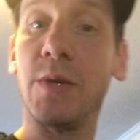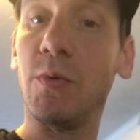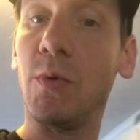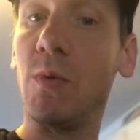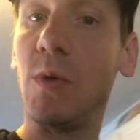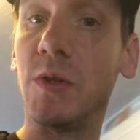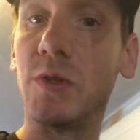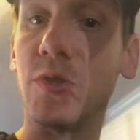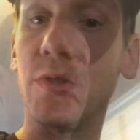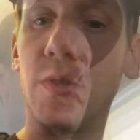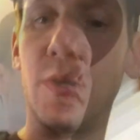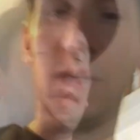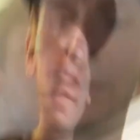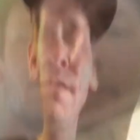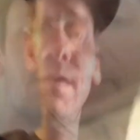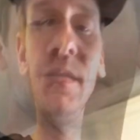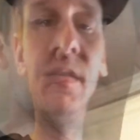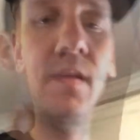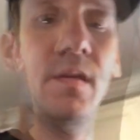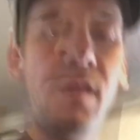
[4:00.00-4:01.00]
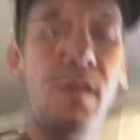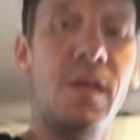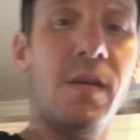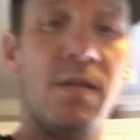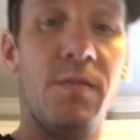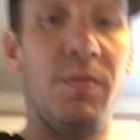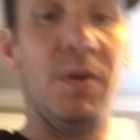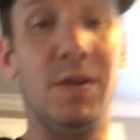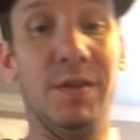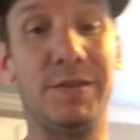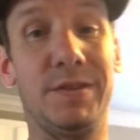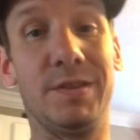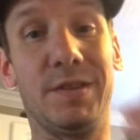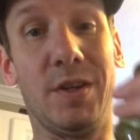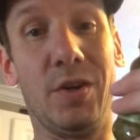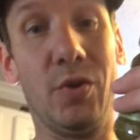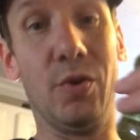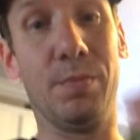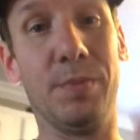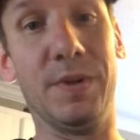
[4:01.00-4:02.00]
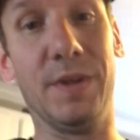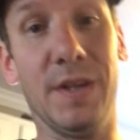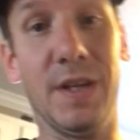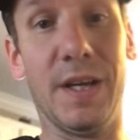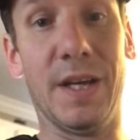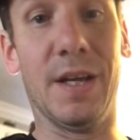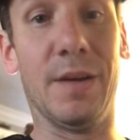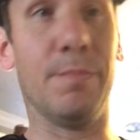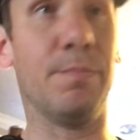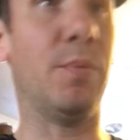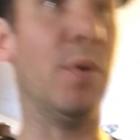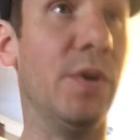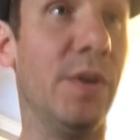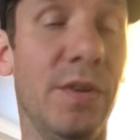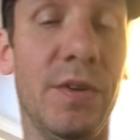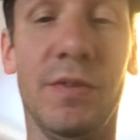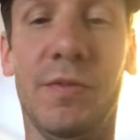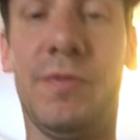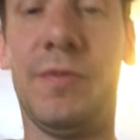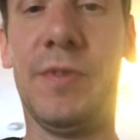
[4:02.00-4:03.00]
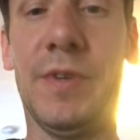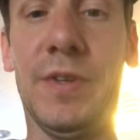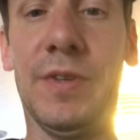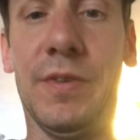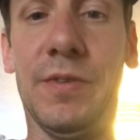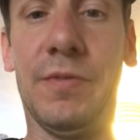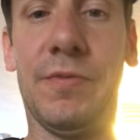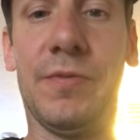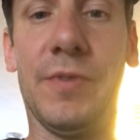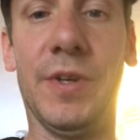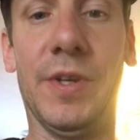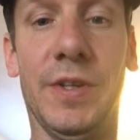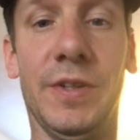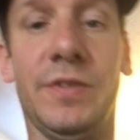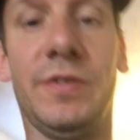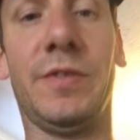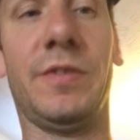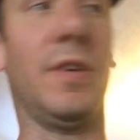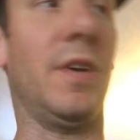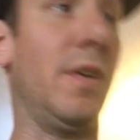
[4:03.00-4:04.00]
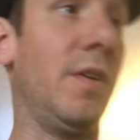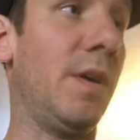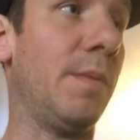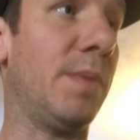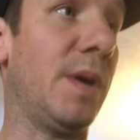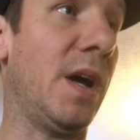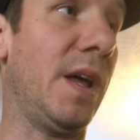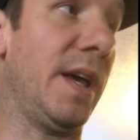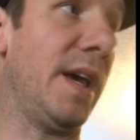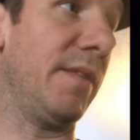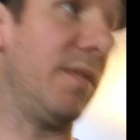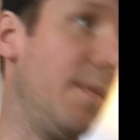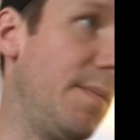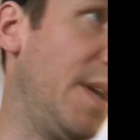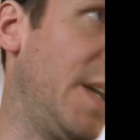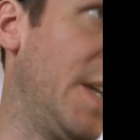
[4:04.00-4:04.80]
with 1 jar." But since I opened it, I got to put it in the fridge. So I'll probably have to make